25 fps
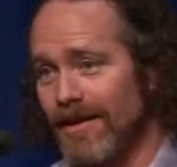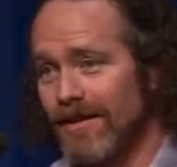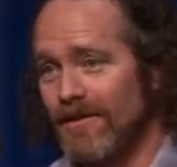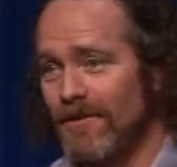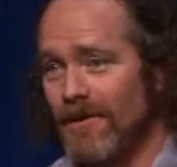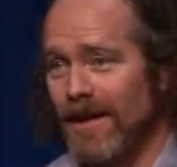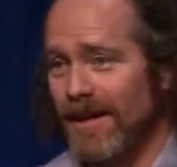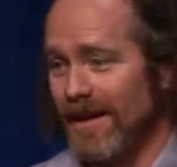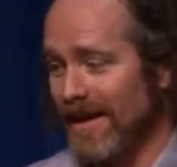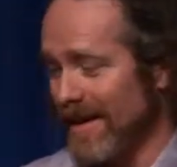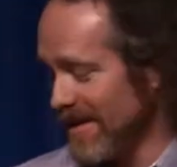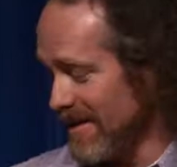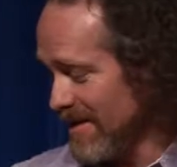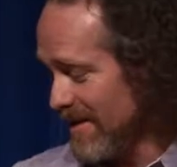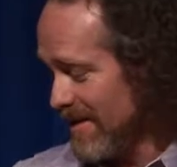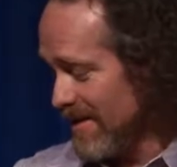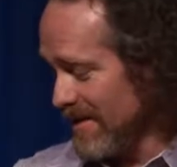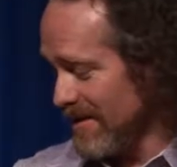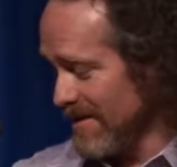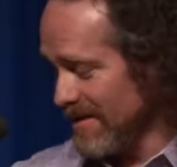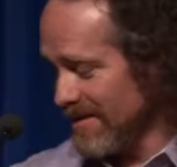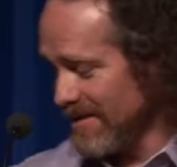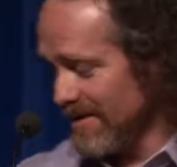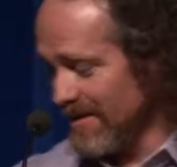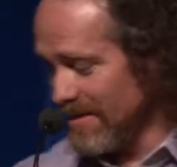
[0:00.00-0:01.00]
We can get to
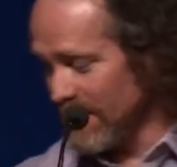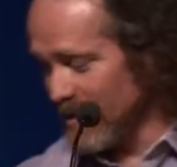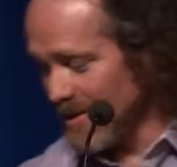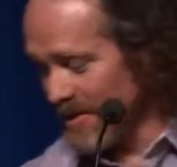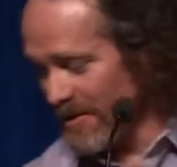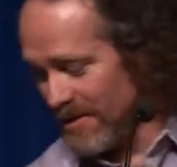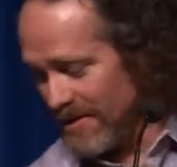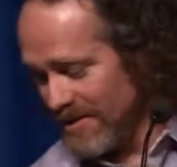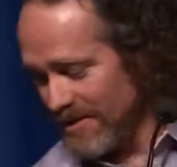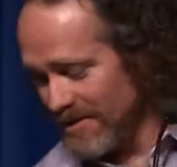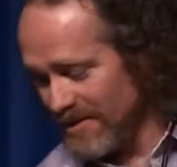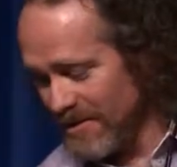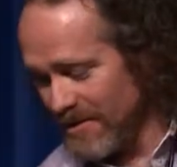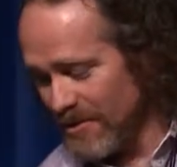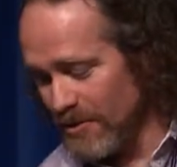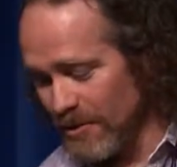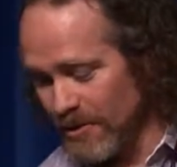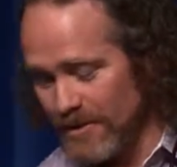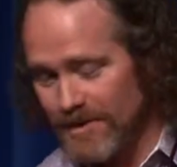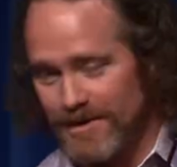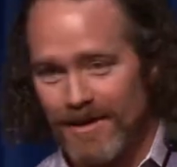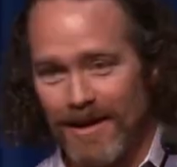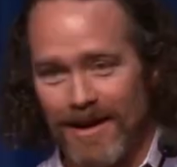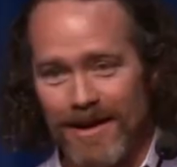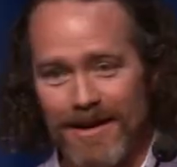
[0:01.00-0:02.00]
some of the good,
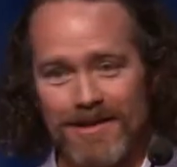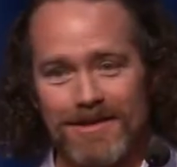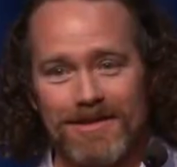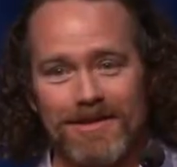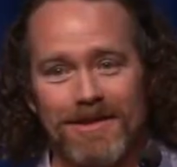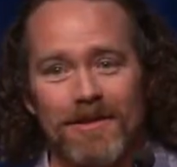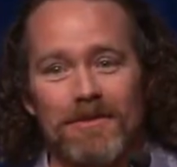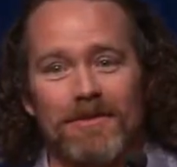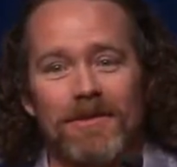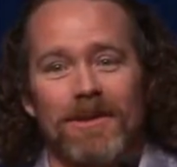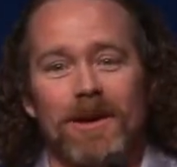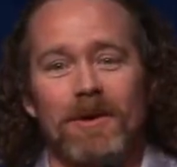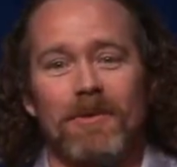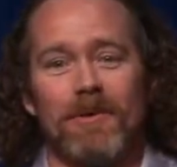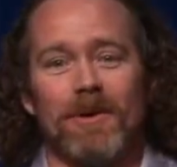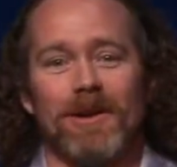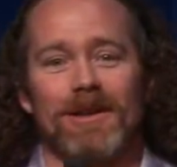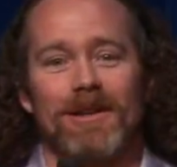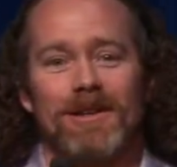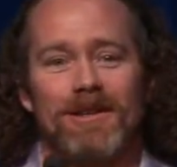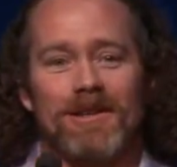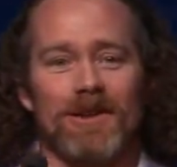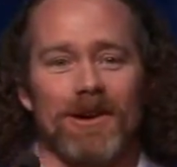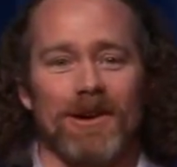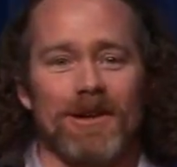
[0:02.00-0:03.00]
cool science stuff that I
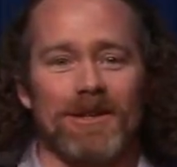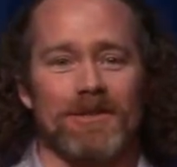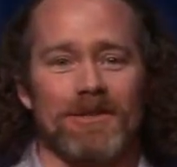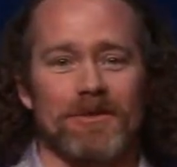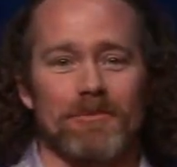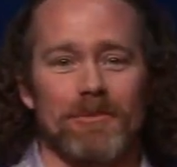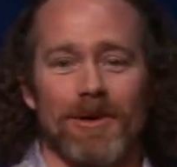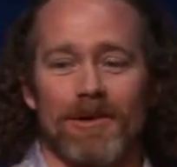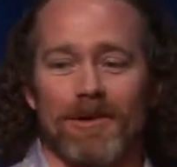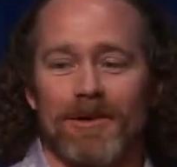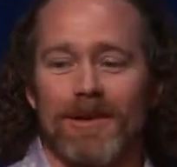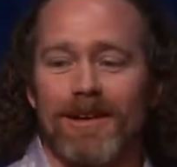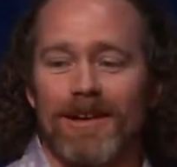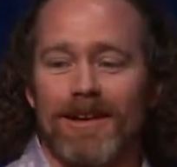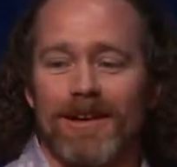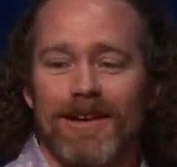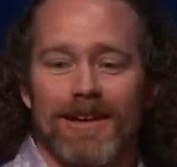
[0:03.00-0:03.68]
wanted to talk to you about.